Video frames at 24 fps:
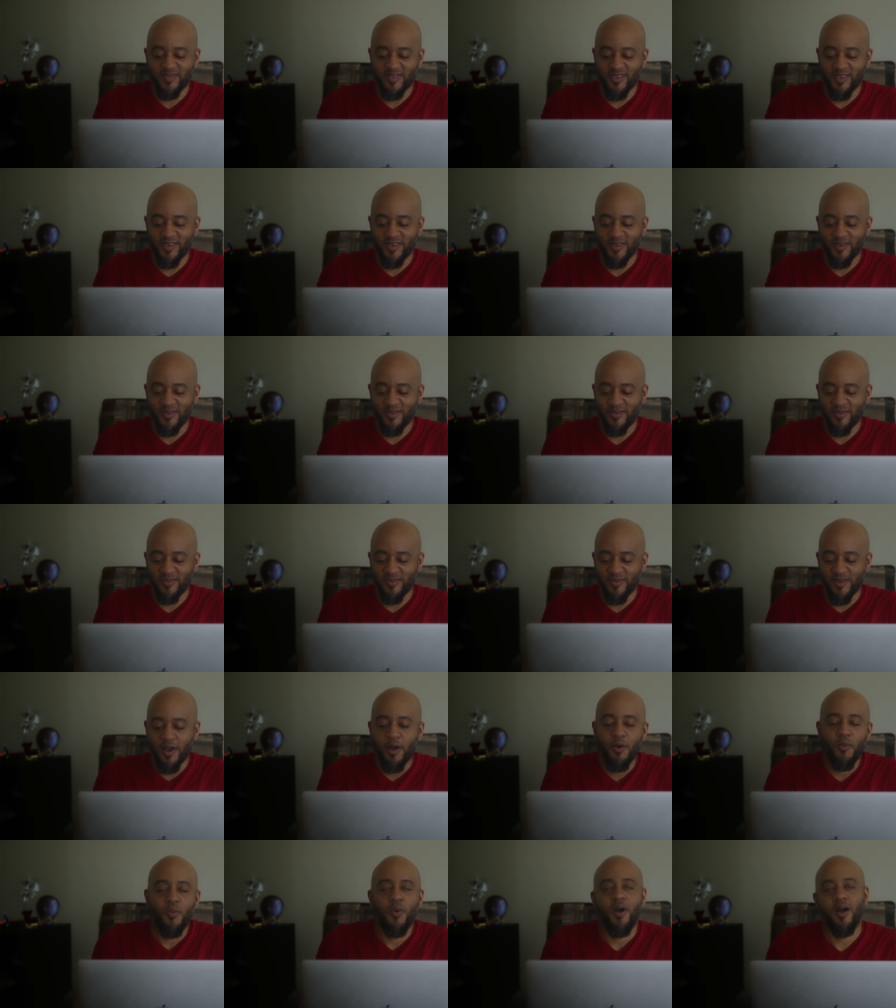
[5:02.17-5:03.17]
you know.
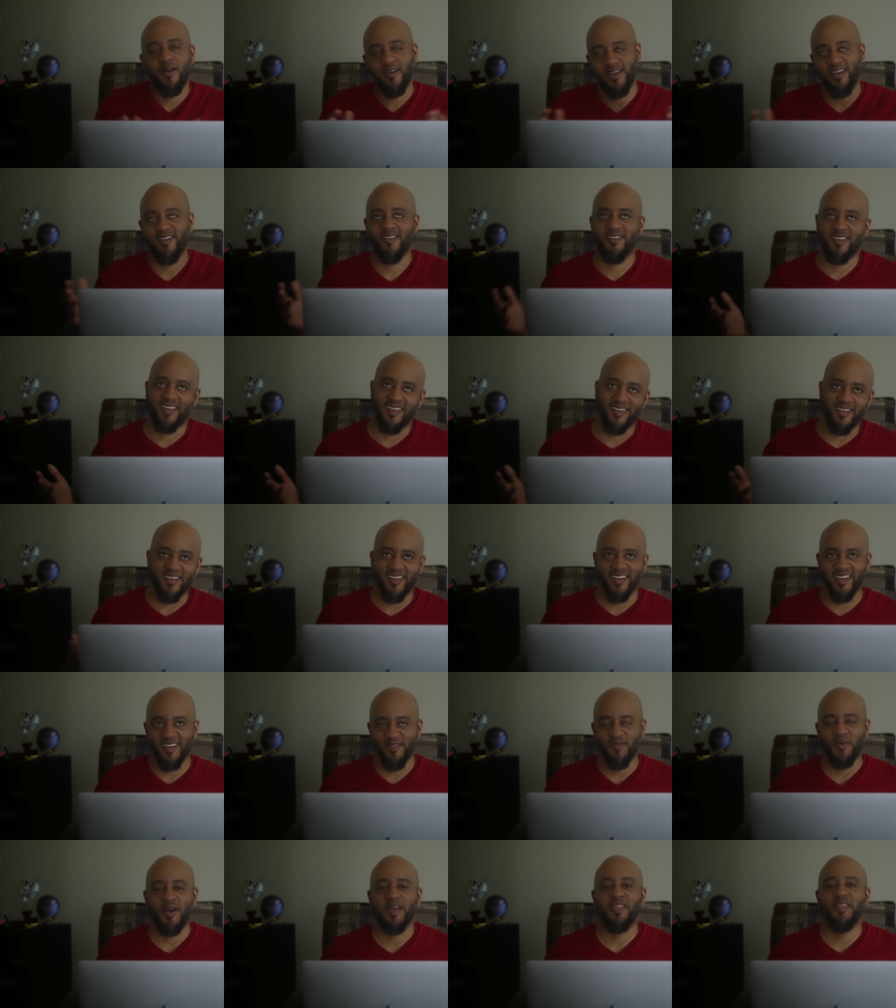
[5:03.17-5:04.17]
Oh, well, okay, okay, okay.
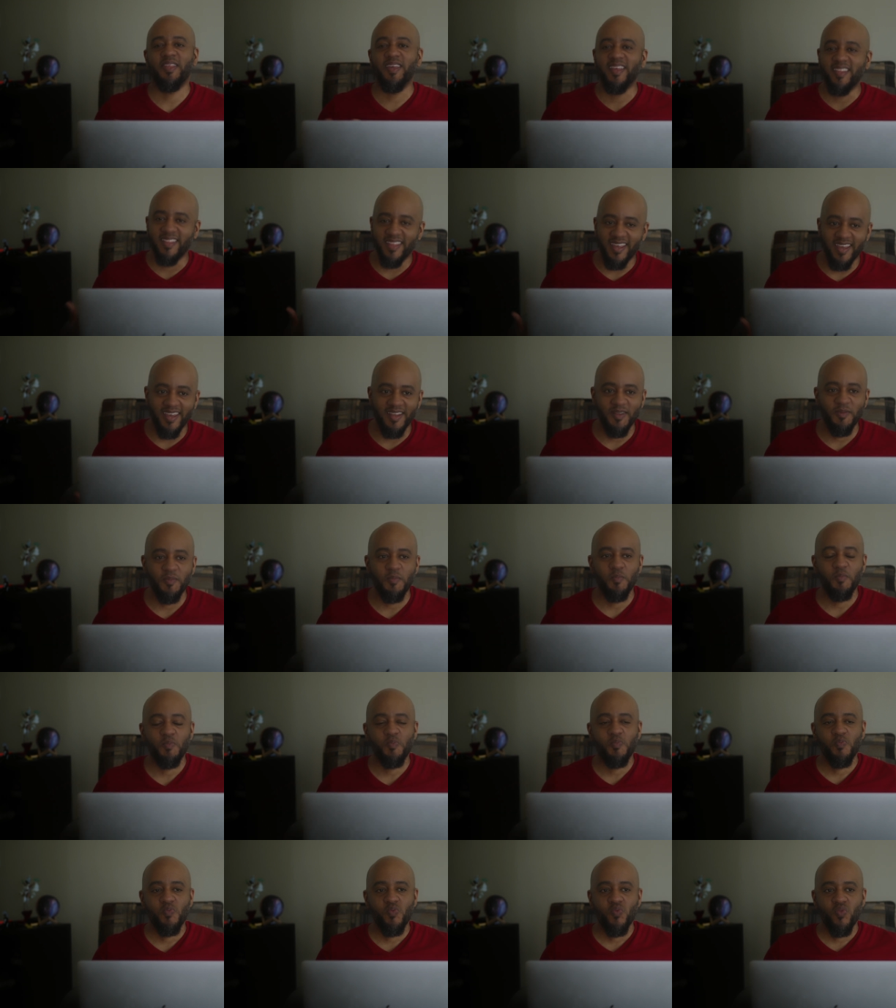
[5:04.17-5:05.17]
Well, I think that
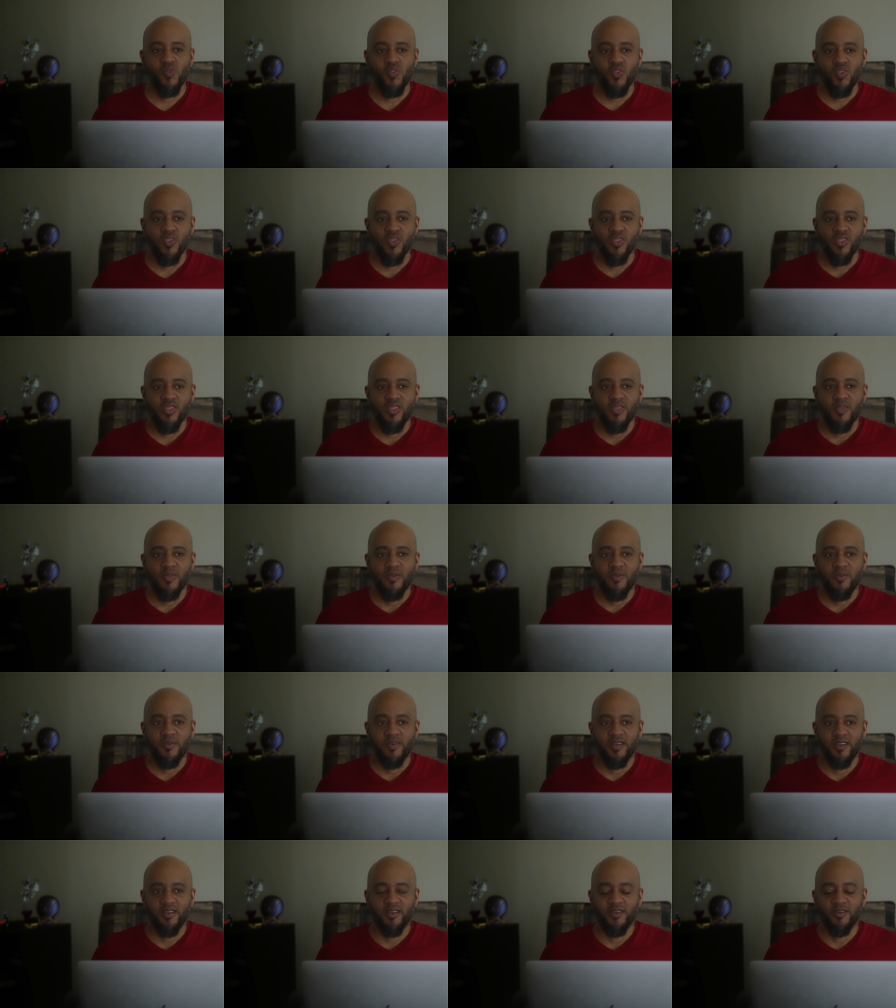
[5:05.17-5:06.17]

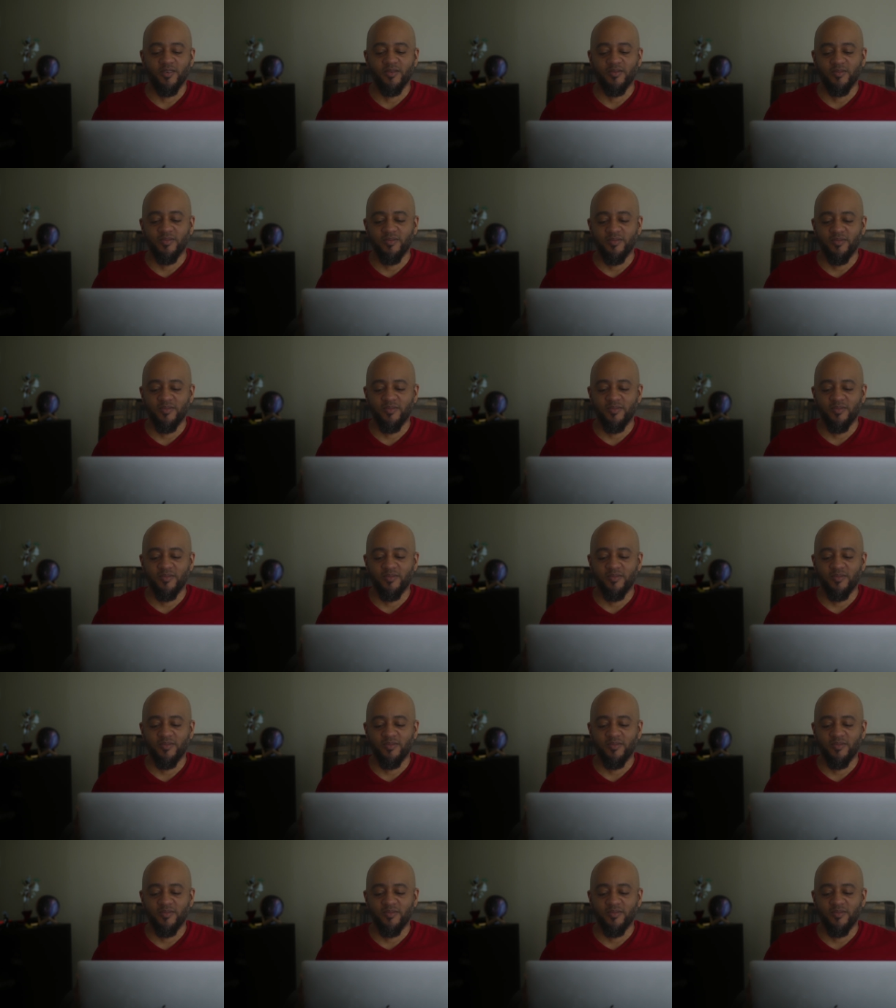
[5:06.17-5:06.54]
you know